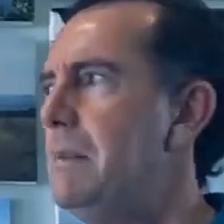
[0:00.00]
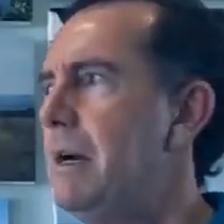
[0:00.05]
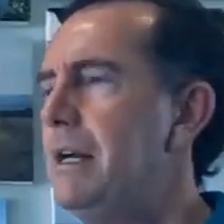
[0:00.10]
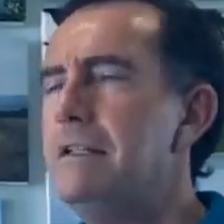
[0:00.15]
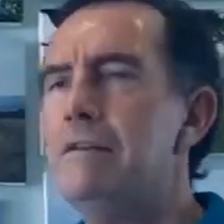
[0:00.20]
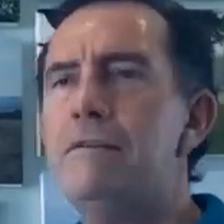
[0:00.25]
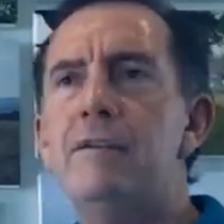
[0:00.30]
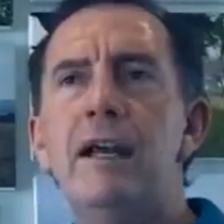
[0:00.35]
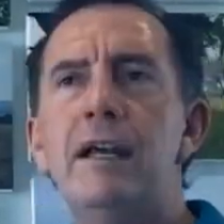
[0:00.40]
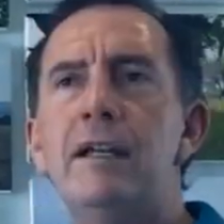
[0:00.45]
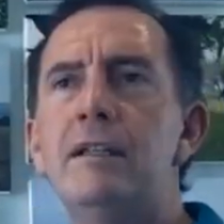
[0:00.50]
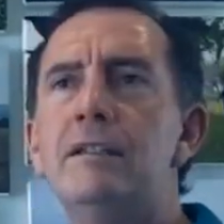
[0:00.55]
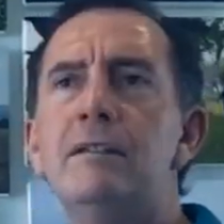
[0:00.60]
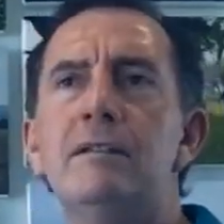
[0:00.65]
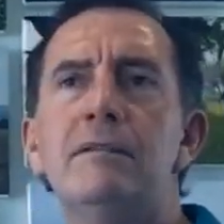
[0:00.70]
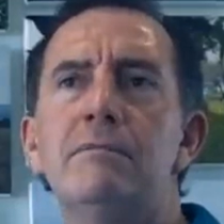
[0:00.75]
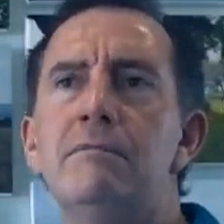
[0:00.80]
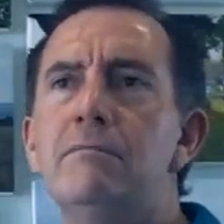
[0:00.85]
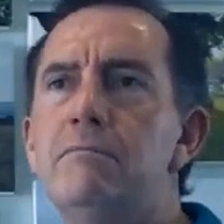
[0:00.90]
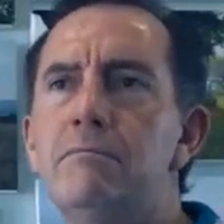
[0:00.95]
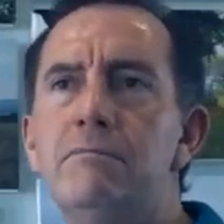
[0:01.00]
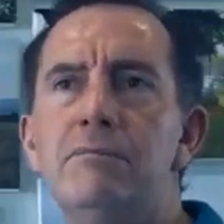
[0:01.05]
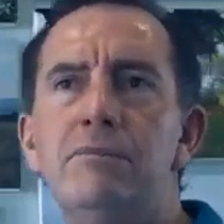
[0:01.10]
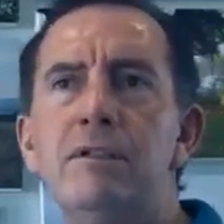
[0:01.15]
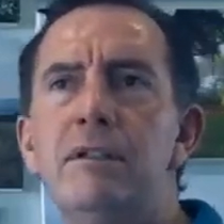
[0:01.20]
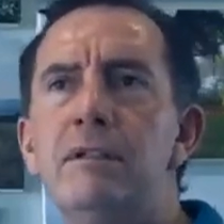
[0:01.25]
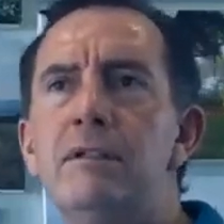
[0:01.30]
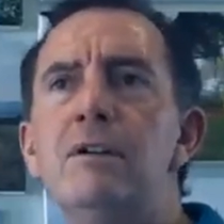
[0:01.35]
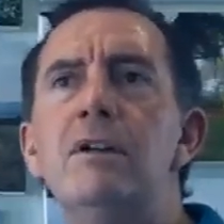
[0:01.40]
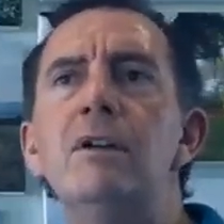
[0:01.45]
He might have had years
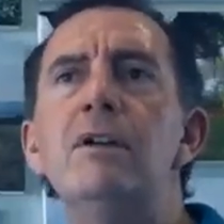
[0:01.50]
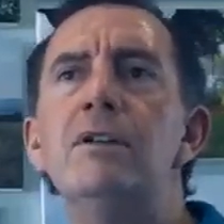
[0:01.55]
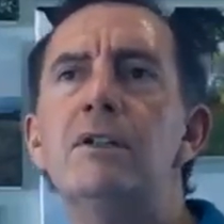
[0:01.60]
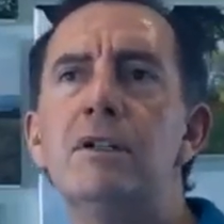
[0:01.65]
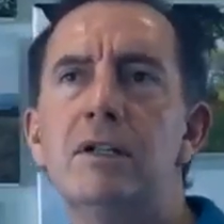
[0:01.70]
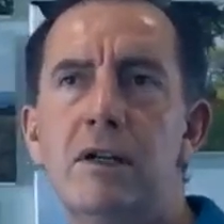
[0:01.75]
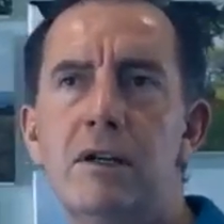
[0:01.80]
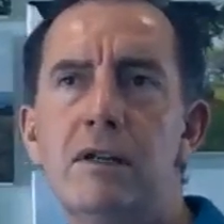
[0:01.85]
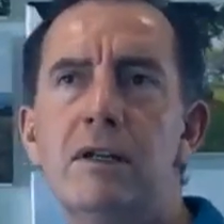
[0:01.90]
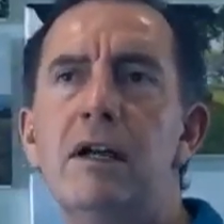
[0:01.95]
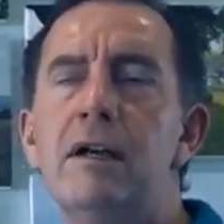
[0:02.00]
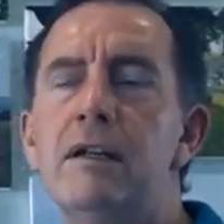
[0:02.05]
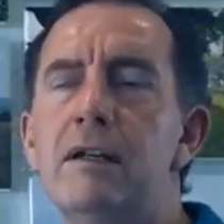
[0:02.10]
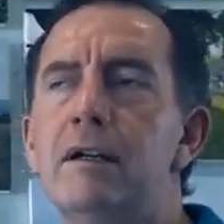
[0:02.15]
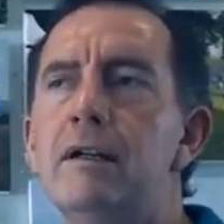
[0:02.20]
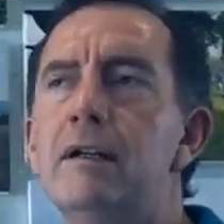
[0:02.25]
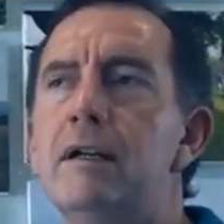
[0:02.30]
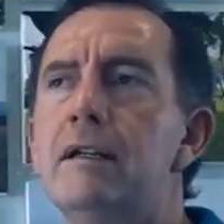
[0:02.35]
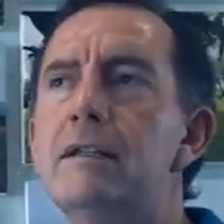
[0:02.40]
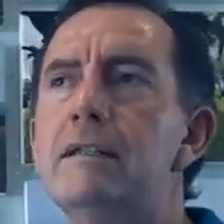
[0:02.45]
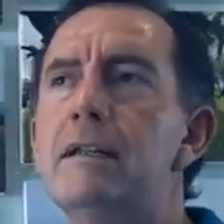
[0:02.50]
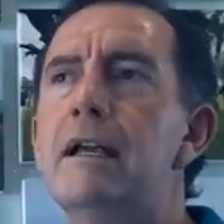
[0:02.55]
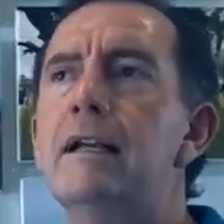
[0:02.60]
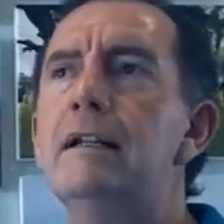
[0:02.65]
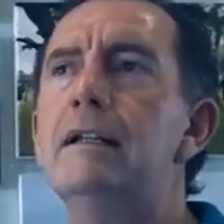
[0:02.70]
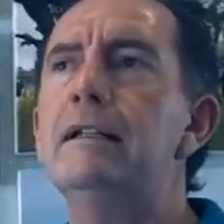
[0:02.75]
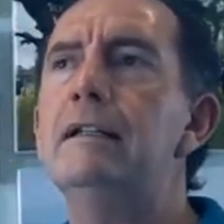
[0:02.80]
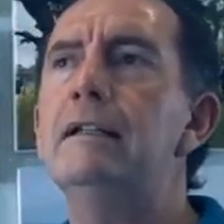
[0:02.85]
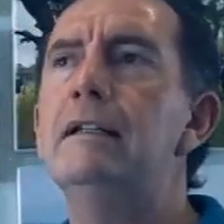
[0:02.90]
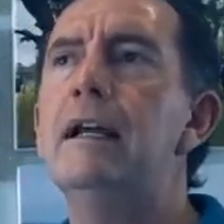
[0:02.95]
ago. Yeah,
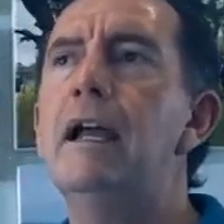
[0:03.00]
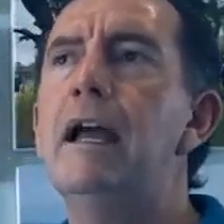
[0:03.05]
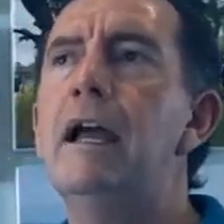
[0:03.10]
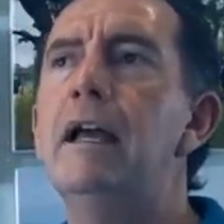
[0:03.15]
exactly.